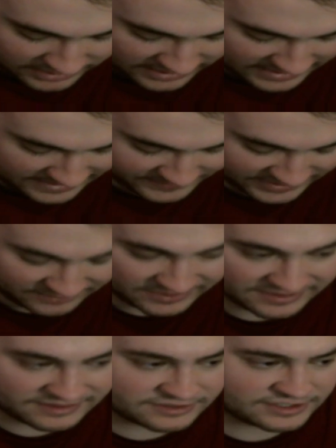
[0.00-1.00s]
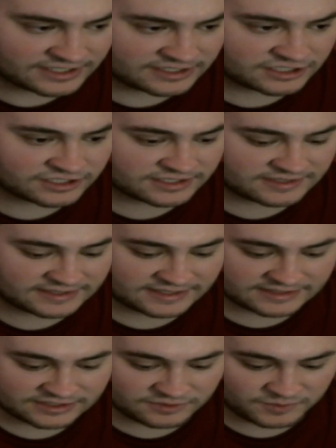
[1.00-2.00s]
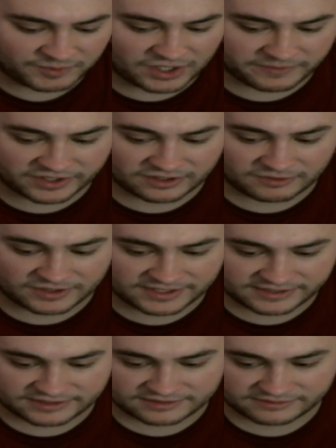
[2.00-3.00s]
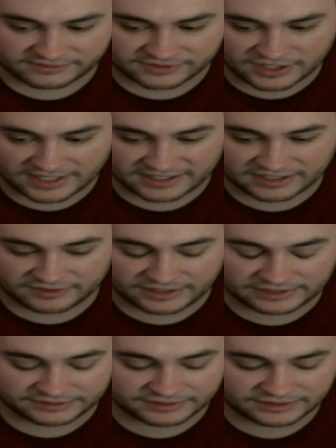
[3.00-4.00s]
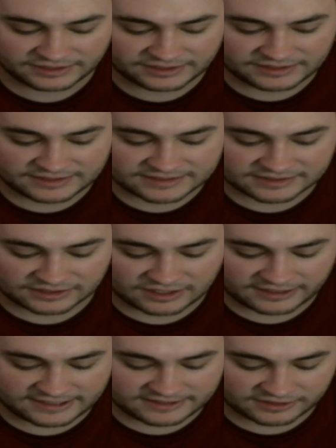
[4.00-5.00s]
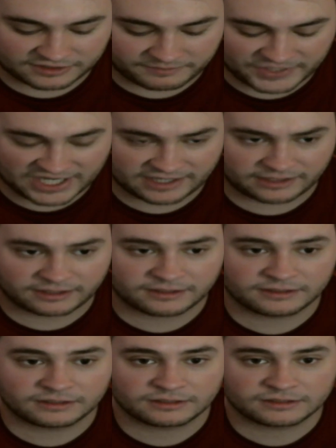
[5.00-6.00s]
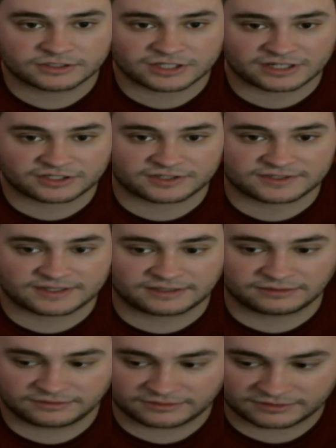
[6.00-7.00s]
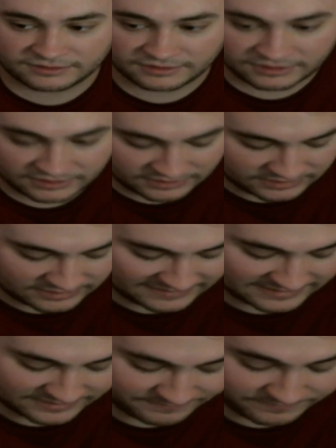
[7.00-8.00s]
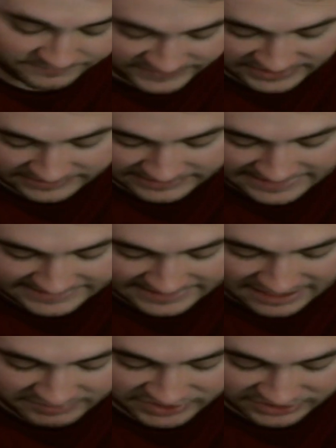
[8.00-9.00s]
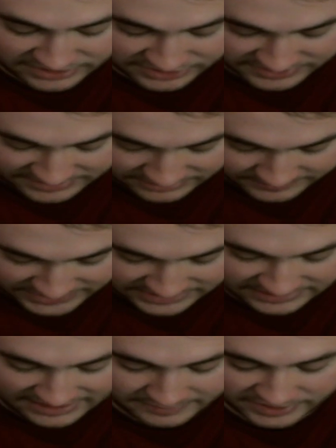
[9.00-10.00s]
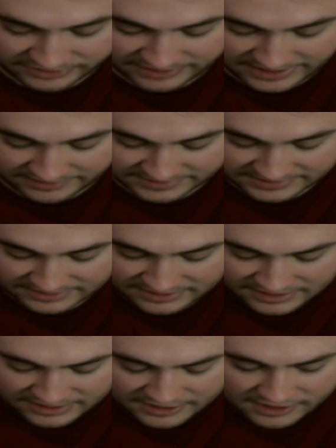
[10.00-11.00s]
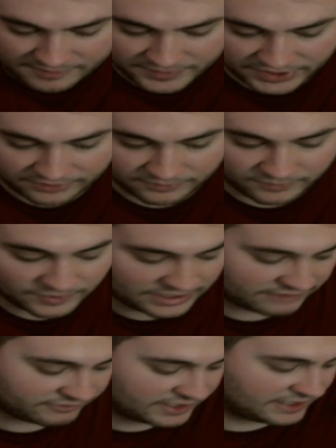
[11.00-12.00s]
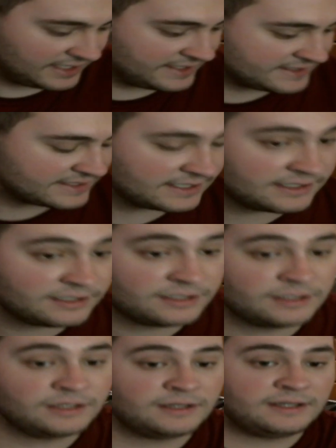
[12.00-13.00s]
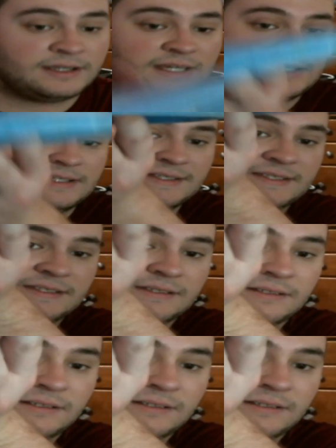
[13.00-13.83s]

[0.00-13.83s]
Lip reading: And I went to the Judge just because like it's super popular. I wanted to try it out, and it's a lot easier to buy Judges than, or the classic hybrid Judges than the BT hybrid crowns. But what I realized is